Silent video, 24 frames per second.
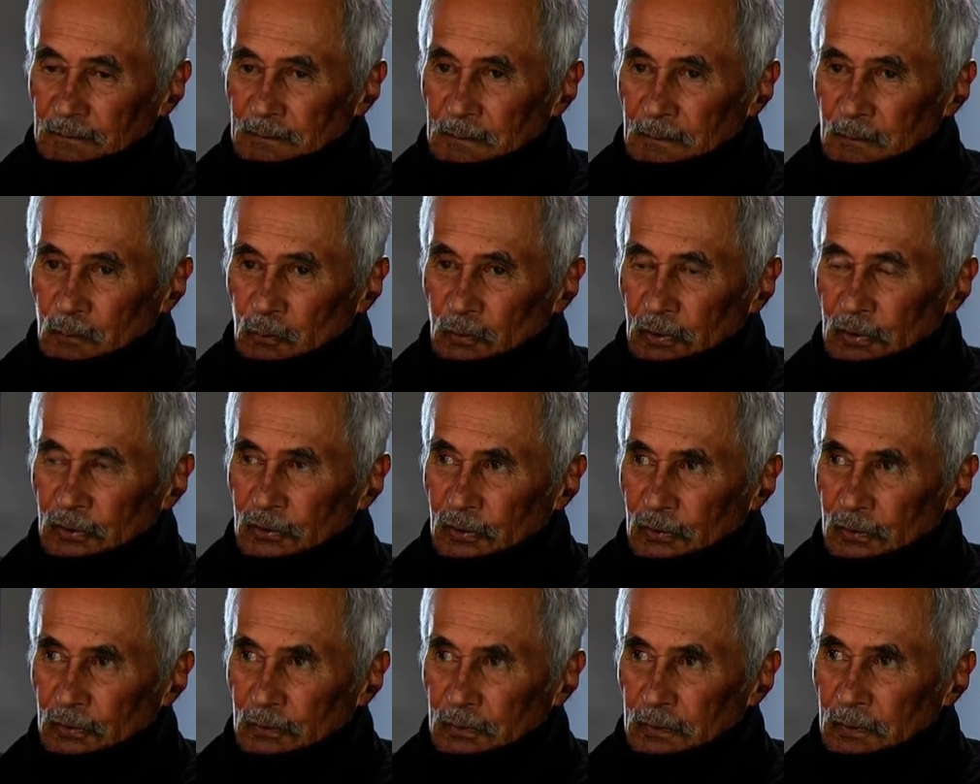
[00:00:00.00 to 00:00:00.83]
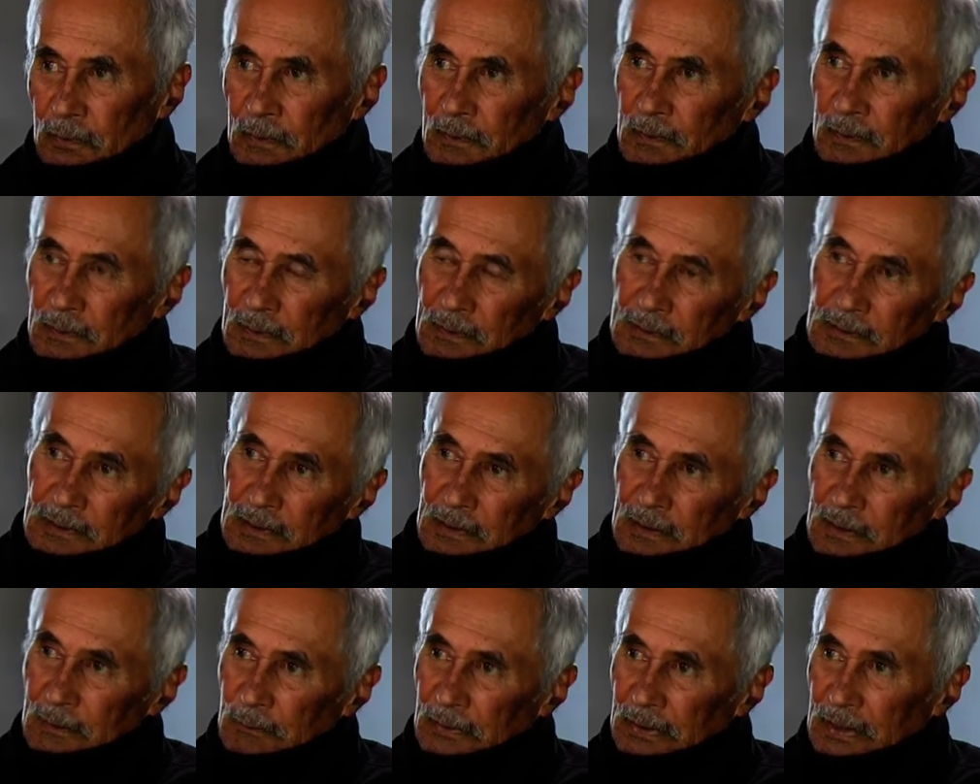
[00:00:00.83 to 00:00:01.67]
went to
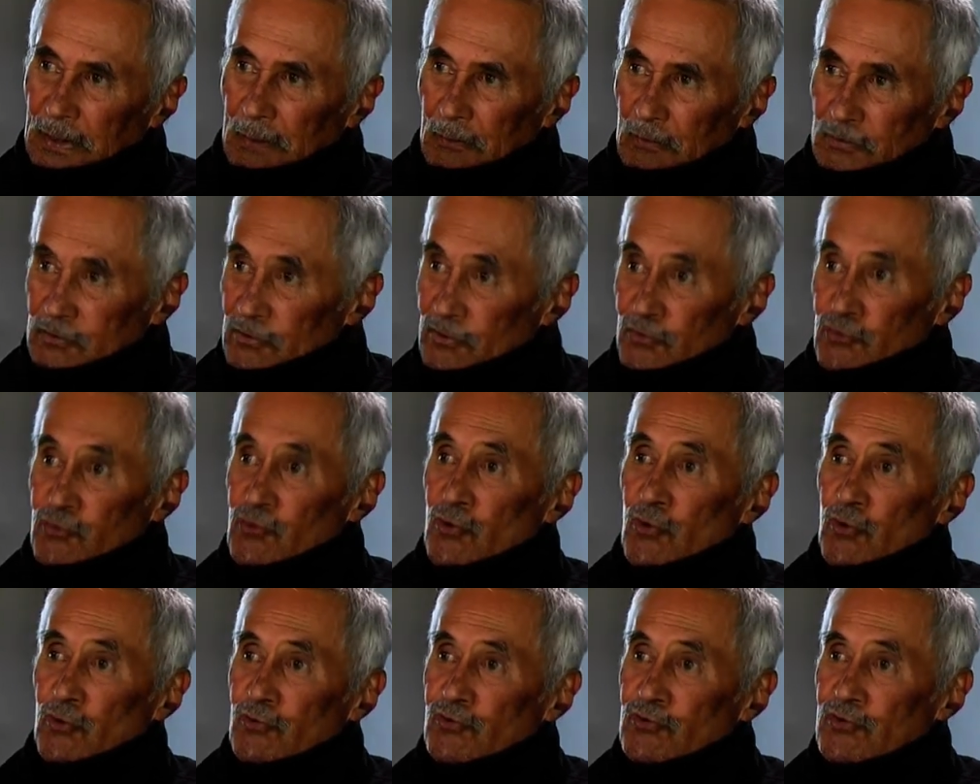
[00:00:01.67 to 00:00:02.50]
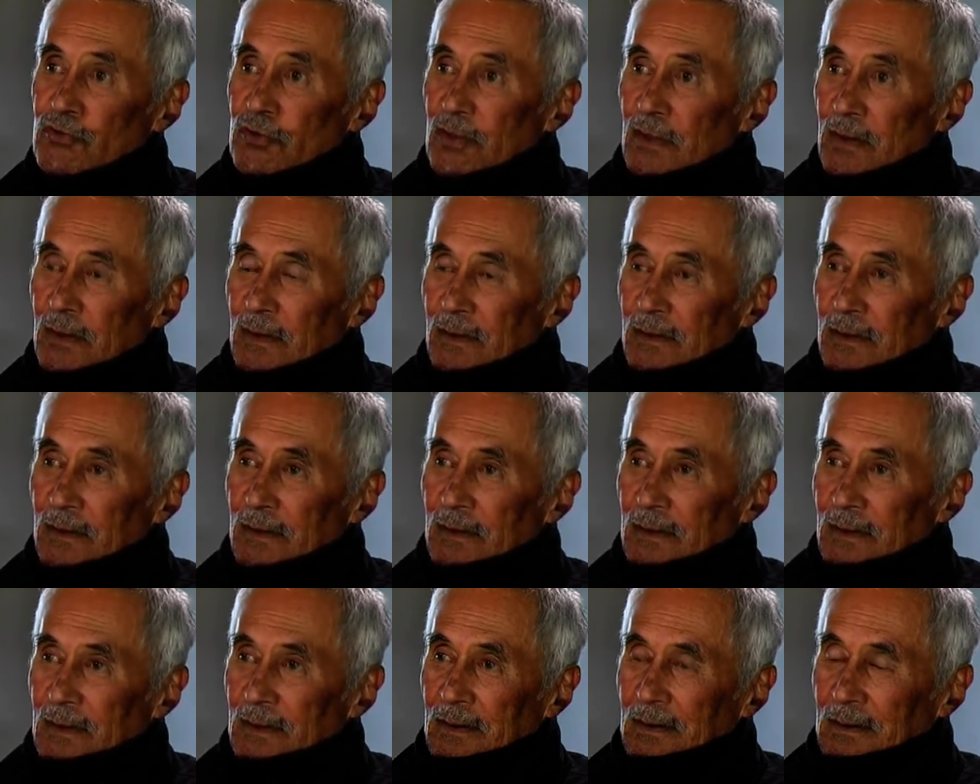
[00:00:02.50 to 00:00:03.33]
down the path was the church.
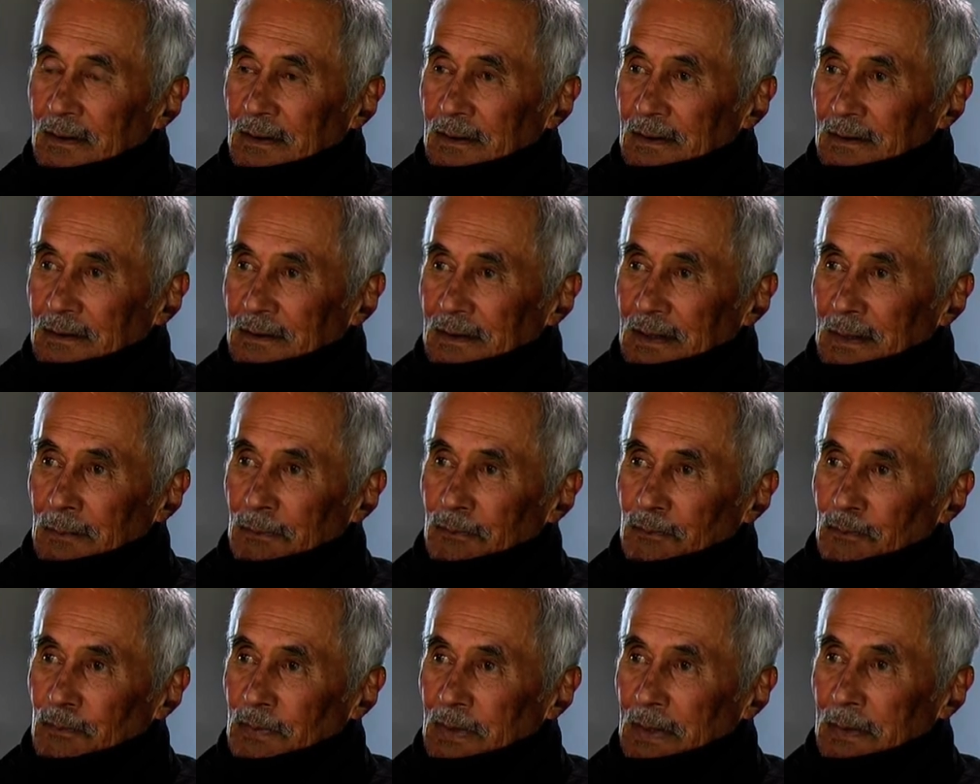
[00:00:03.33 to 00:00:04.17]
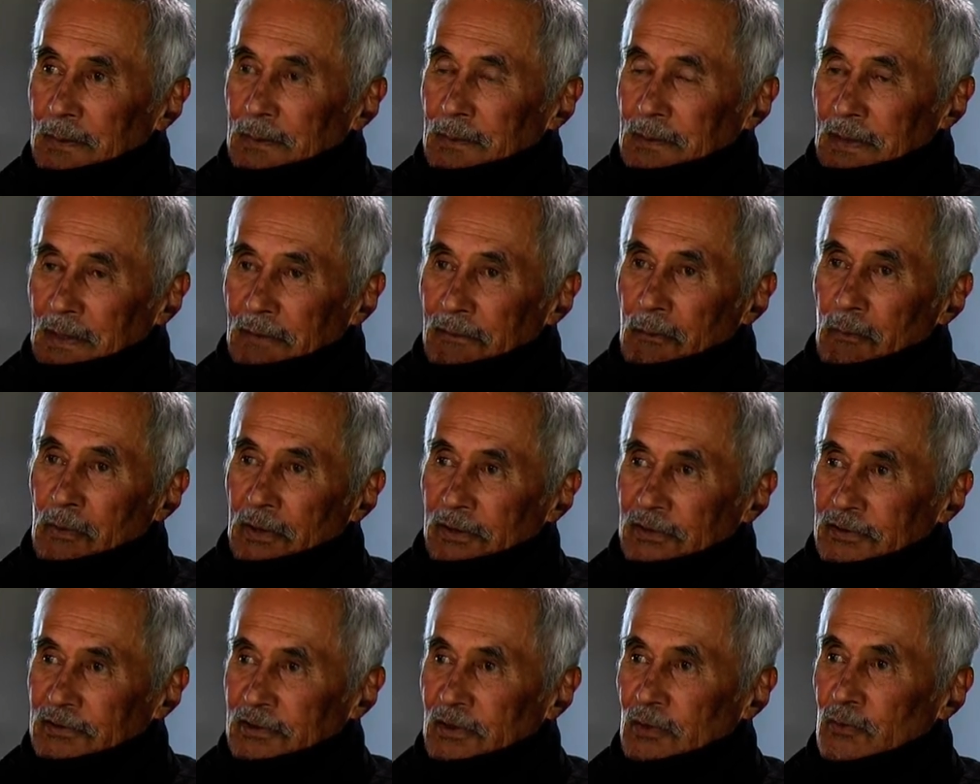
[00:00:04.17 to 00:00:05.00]
That
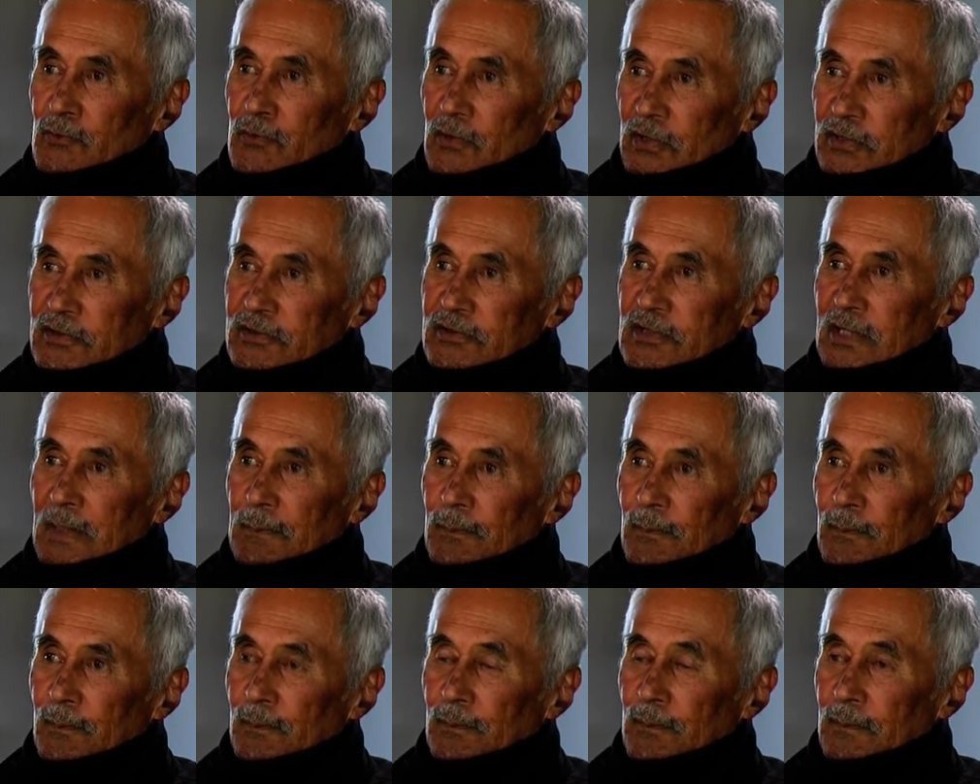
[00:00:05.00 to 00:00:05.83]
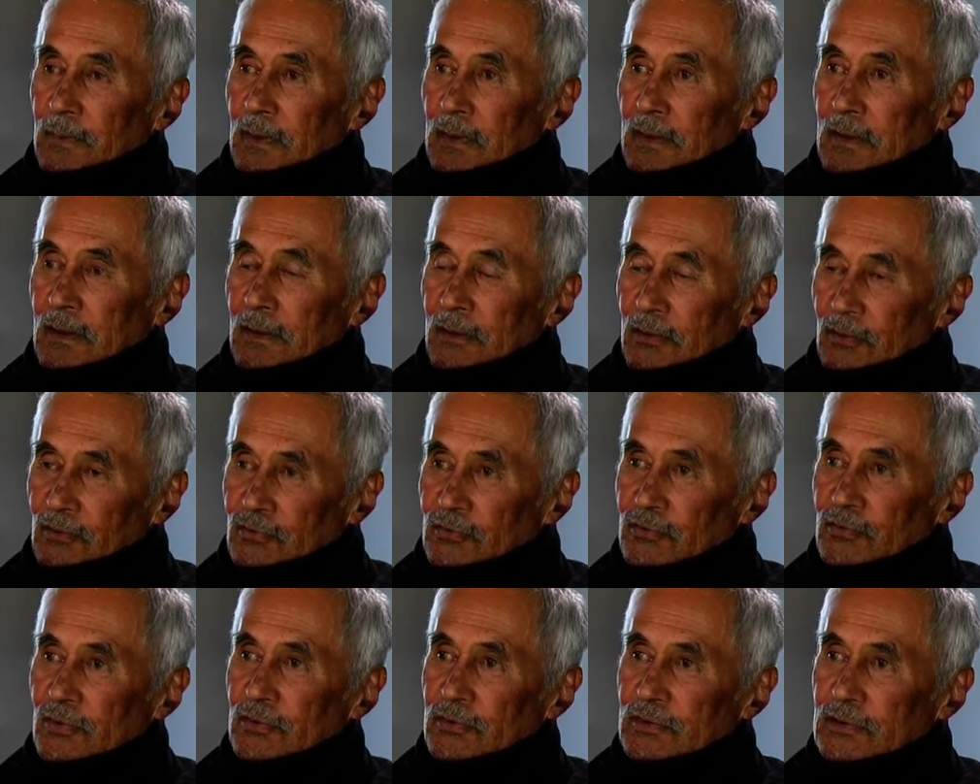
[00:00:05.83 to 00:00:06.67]
everybody could get dressed up and go to
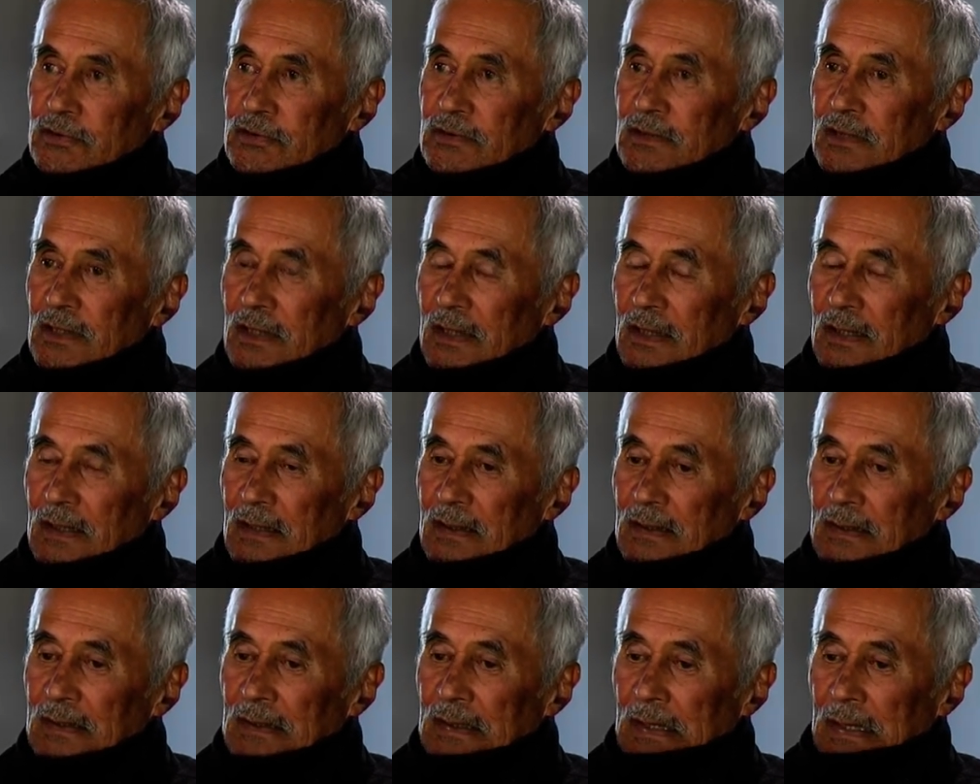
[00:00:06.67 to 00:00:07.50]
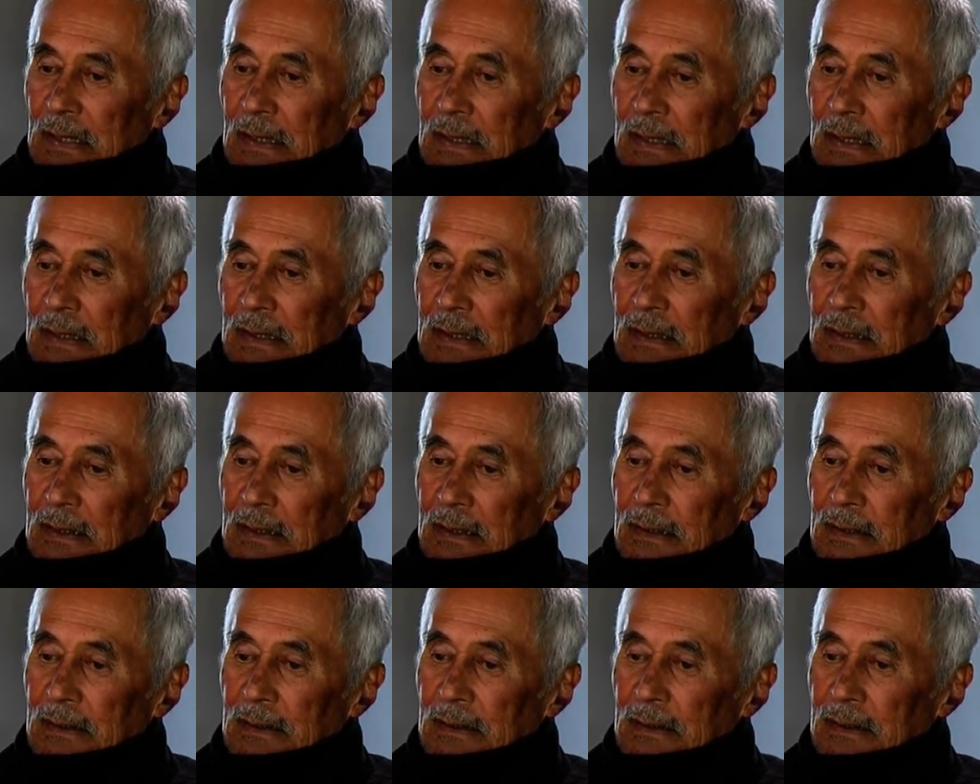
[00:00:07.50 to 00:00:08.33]
church.
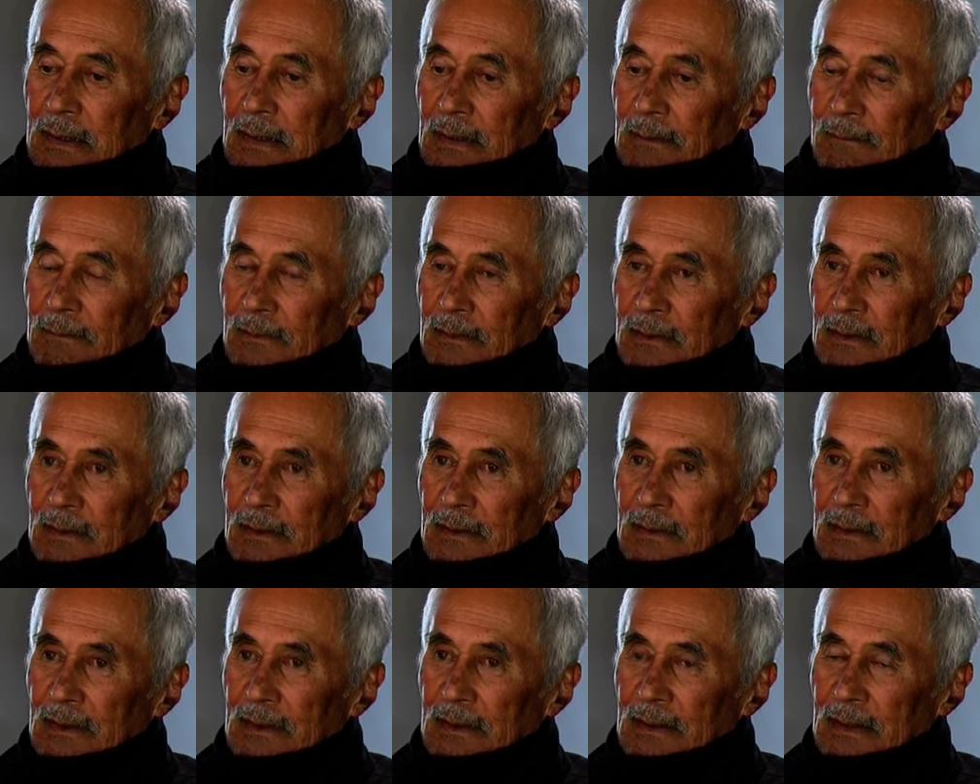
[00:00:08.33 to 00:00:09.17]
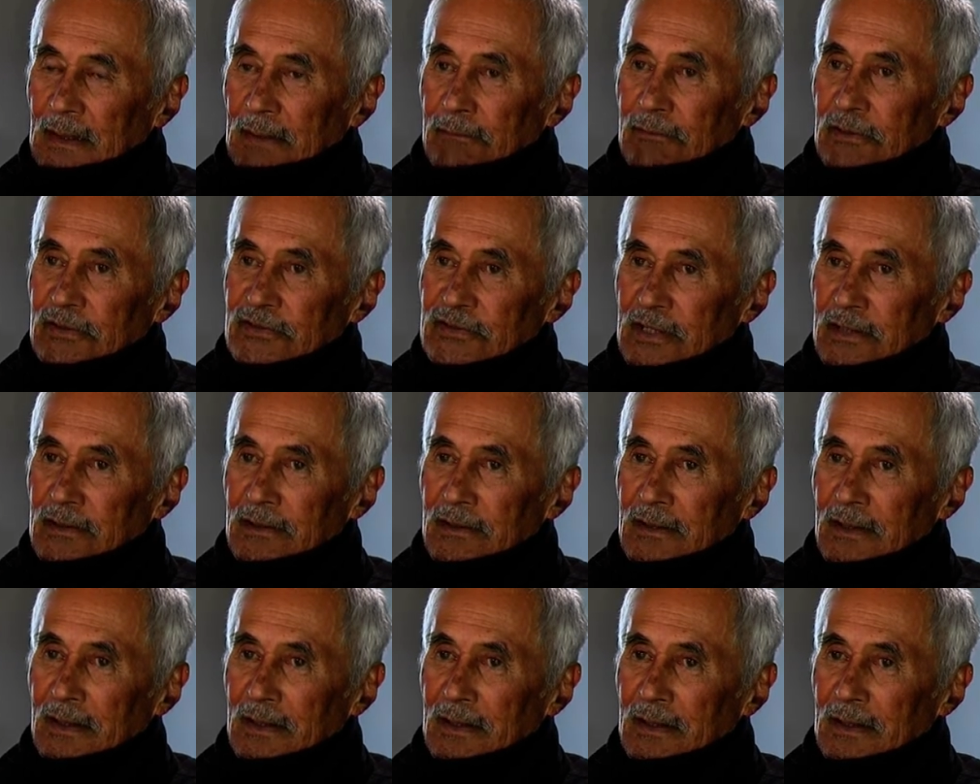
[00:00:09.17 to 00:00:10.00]
And every
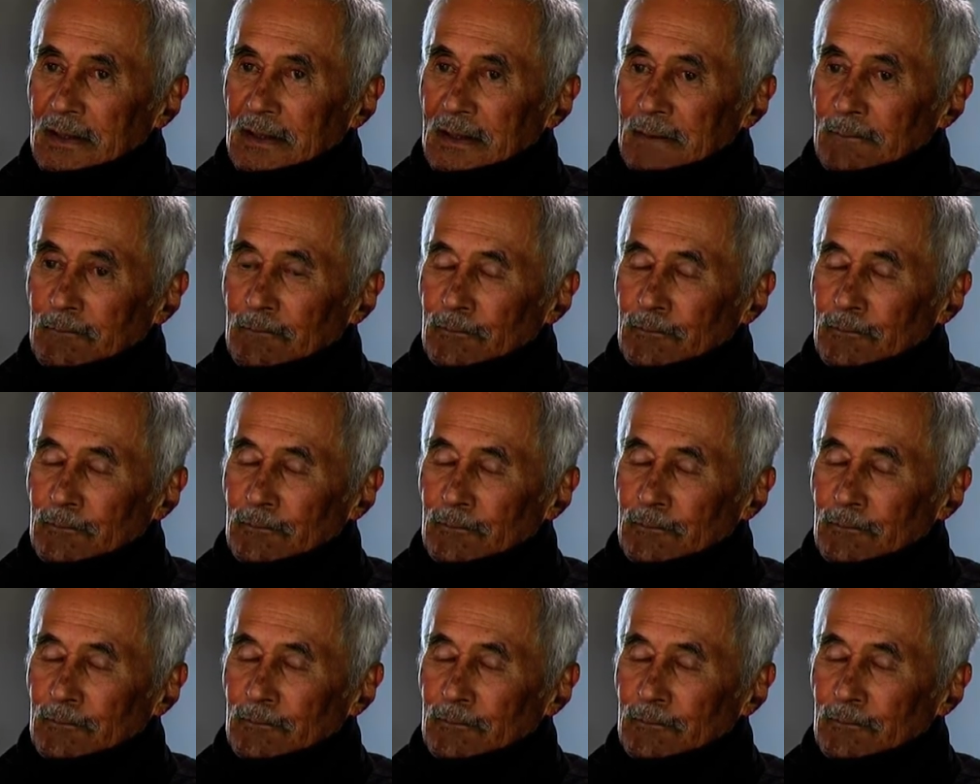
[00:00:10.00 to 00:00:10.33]
Sunday,